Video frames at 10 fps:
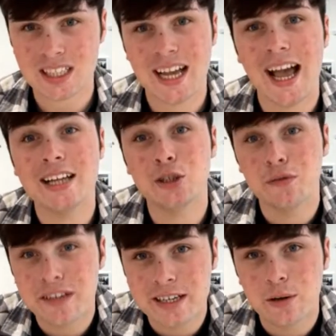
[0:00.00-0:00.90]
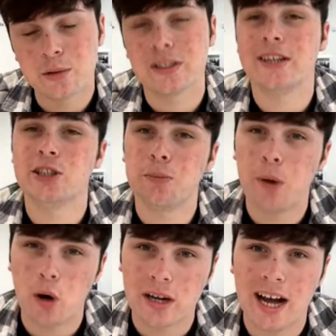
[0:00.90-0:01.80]
and do videos and do
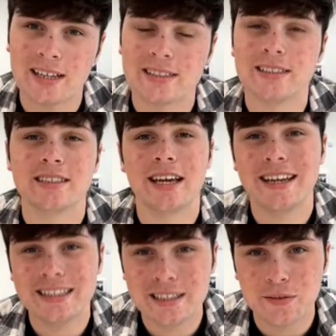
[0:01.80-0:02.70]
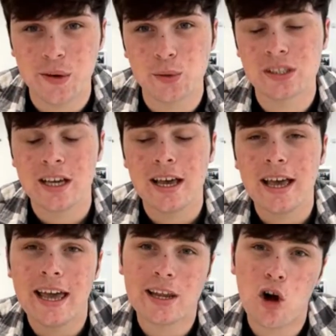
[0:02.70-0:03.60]
podcasts and interviews.
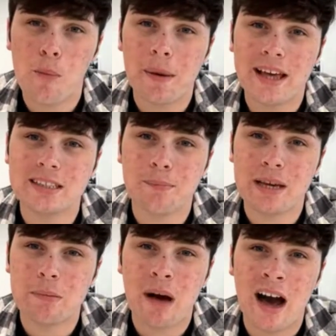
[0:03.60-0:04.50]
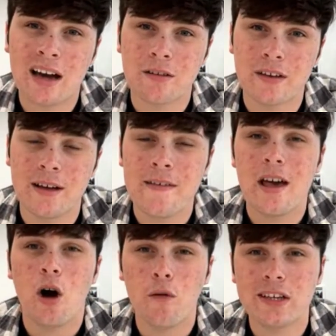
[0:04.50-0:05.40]
It all plays a big part of it.
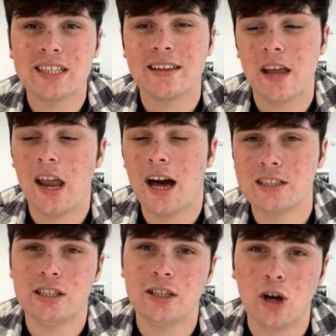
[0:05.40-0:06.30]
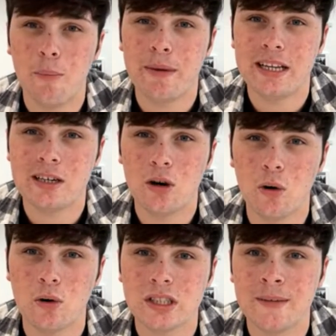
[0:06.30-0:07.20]
Obviously, the larger your company
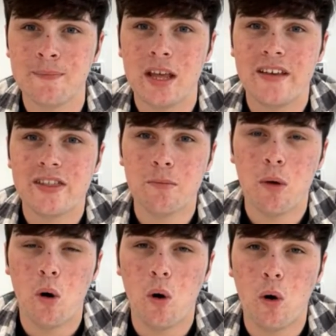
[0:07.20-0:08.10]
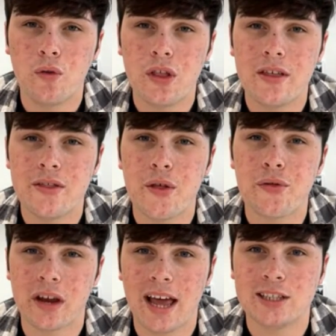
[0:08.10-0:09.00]
goes,
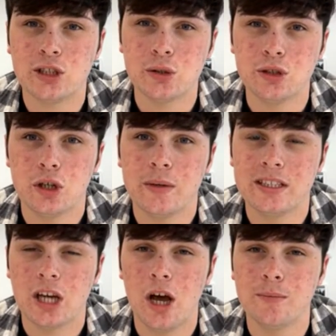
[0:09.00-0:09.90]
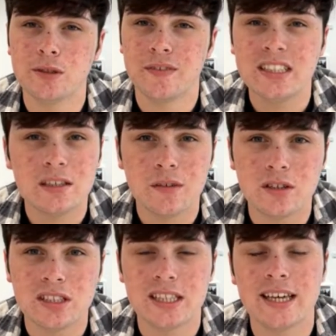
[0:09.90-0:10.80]
the less you do in terms of
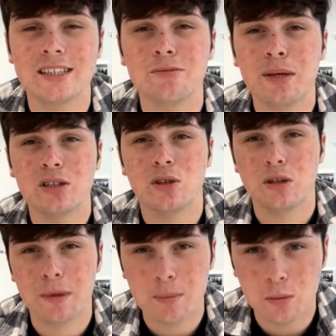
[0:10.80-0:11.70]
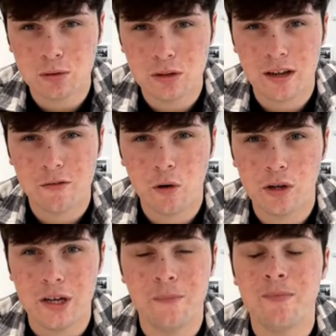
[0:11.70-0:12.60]
interviews and things, because other people will do that for
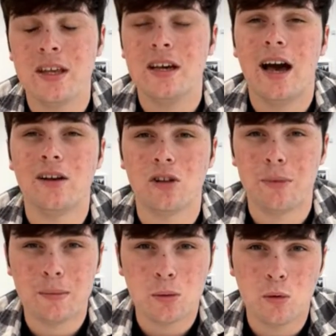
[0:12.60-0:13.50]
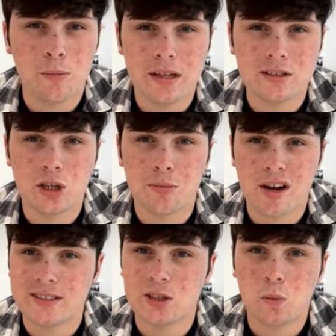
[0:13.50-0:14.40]
you and other people will build your
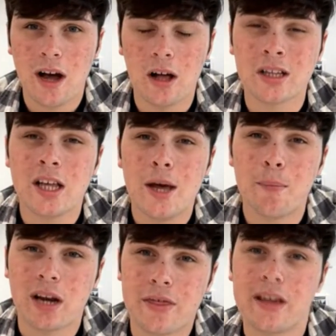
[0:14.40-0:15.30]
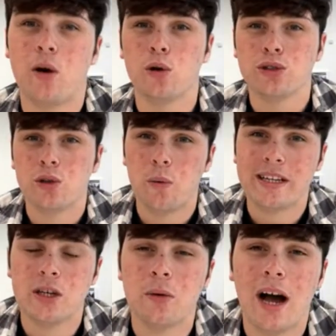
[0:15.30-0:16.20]
brand as well. But I think also
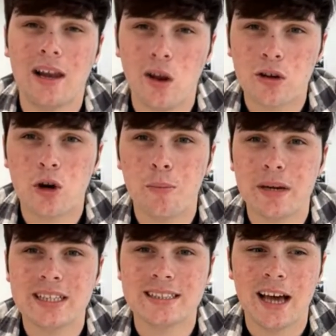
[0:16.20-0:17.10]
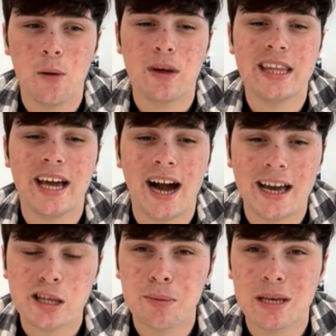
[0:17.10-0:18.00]
a lot of companies now, when they
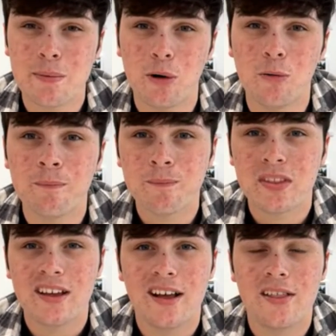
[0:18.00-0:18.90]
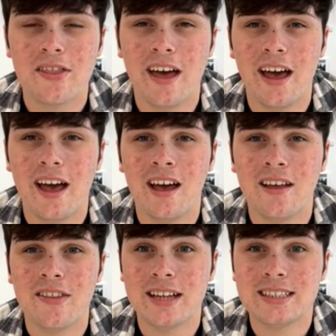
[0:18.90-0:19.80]
hire people,
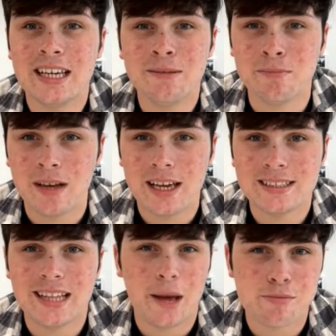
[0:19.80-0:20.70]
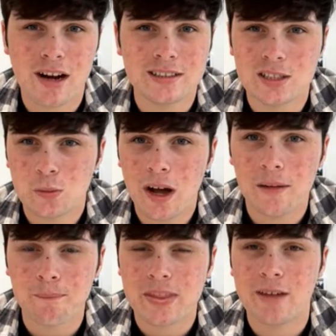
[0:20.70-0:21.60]
their team is their brand as
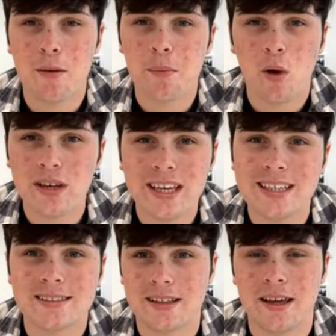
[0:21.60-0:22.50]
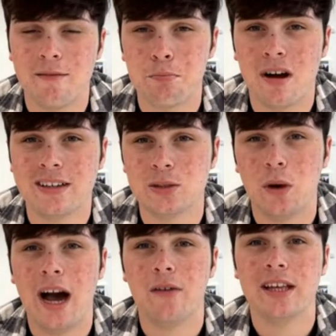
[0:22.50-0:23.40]
well. Their employees are their brand.
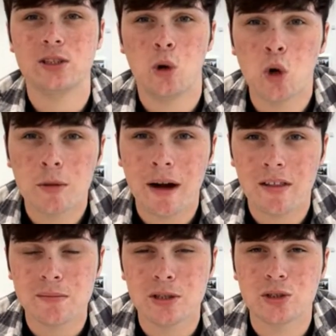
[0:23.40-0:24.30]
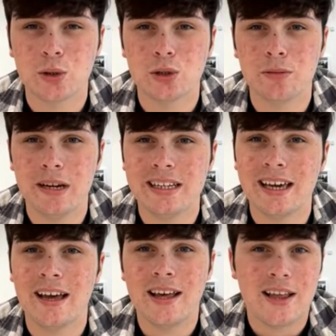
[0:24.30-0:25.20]
How they talk about them on social
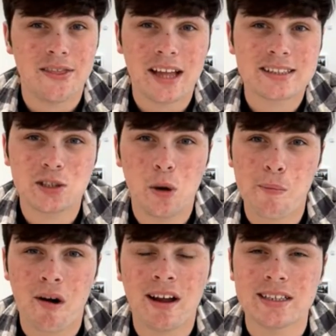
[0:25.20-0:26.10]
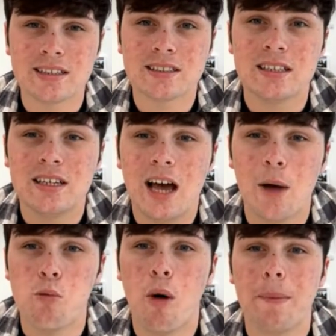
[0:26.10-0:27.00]
media, that's your brand. And
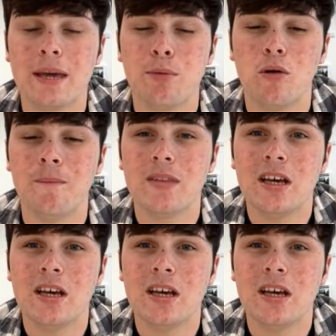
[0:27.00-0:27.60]
what people,